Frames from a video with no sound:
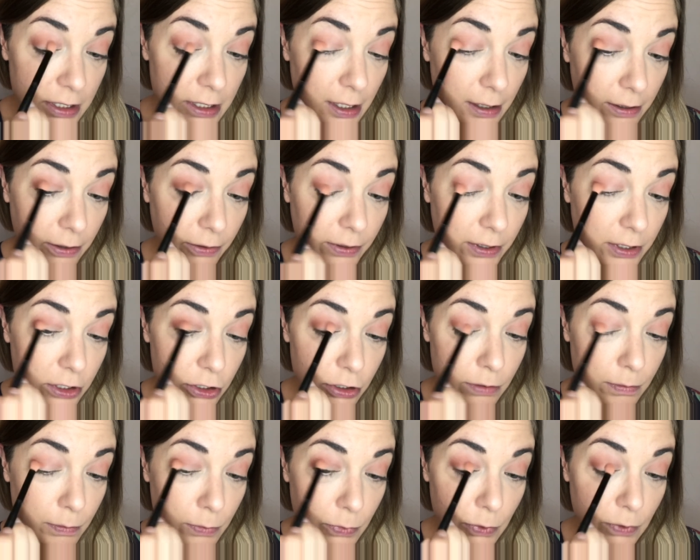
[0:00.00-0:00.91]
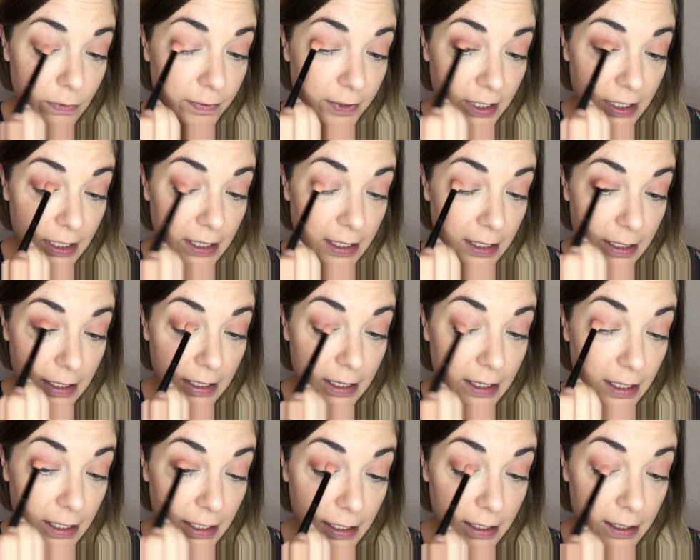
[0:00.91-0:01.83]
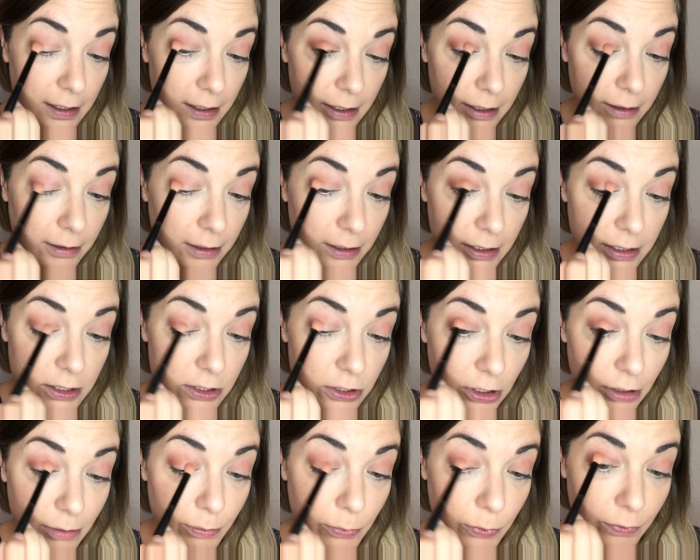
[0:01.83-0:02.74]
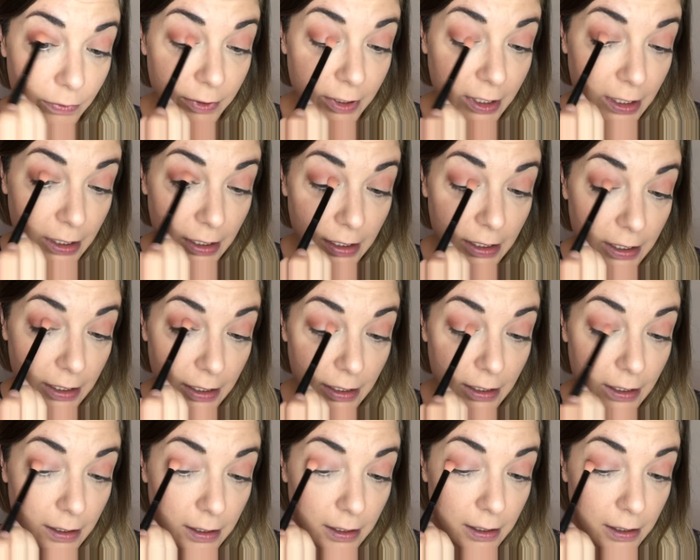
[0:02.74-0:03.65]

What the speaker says: I'm going to move it in. I'm gonna start moving it in.